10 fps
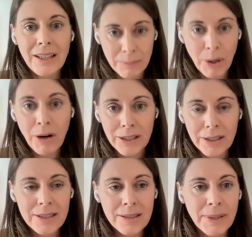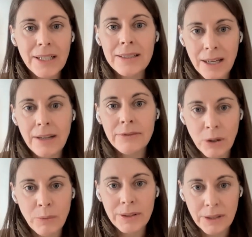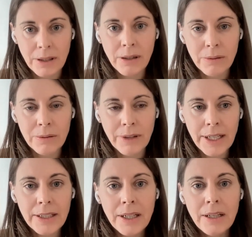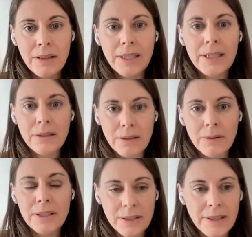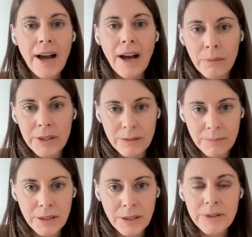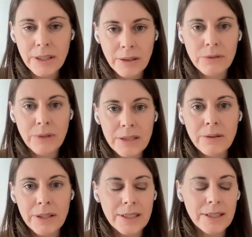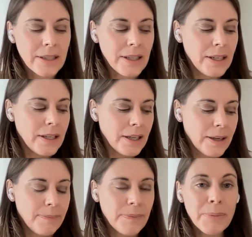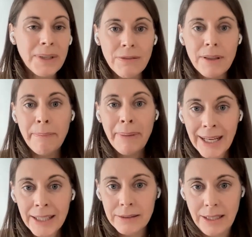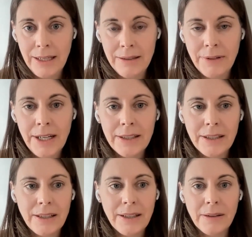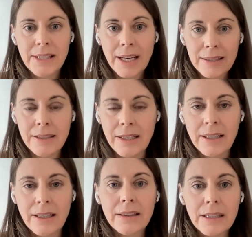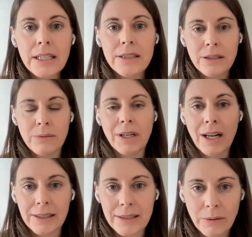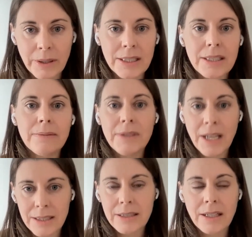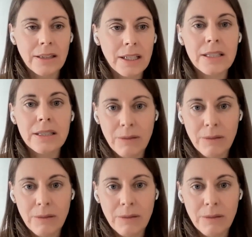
in parks because they have nowhere to go, right? This is how we should be using those resources. But if the penalty, right, testing leads to a consequence. Testing leads